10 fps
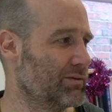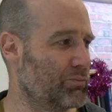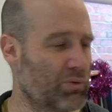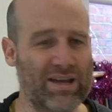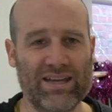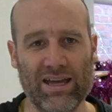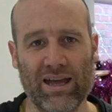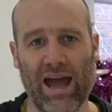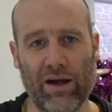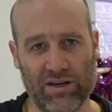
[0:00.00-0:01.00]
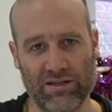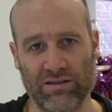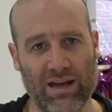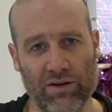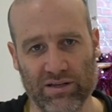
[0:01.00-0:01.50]
breaking
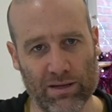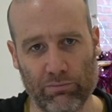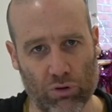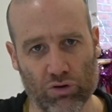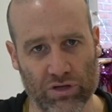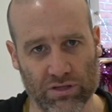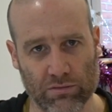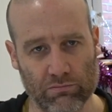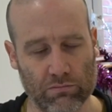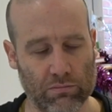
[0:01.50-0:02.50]
characters that broke it.